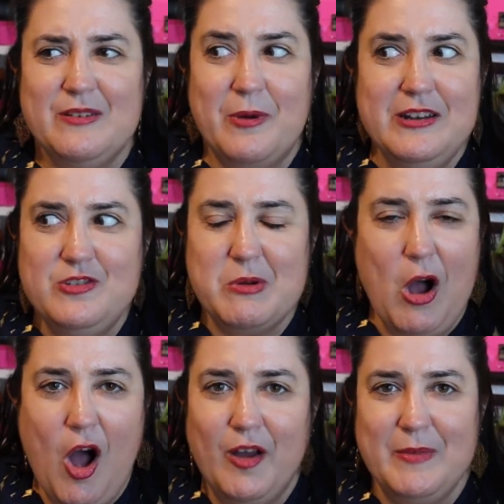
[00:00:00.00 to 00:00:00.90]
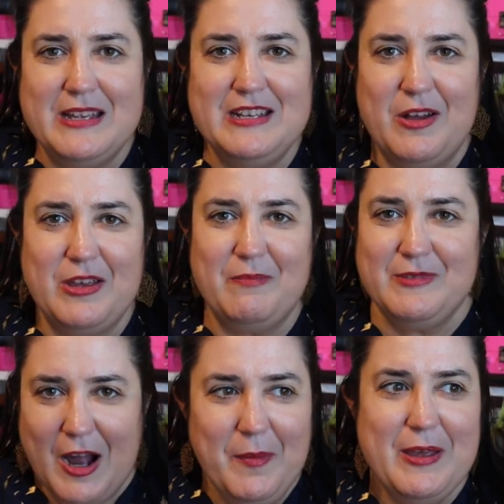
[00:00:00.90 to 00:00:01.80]
Why didn't you call me and tell
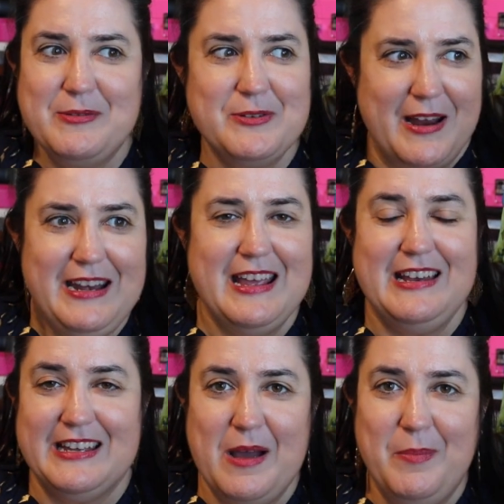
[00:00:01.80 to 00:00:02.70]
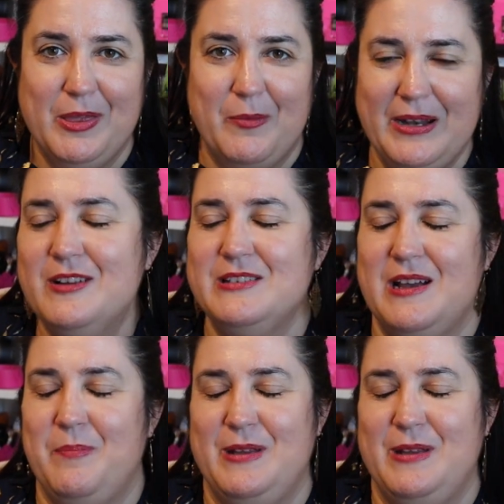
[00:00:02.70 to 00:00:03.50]
me it was raining and to come put the windows up?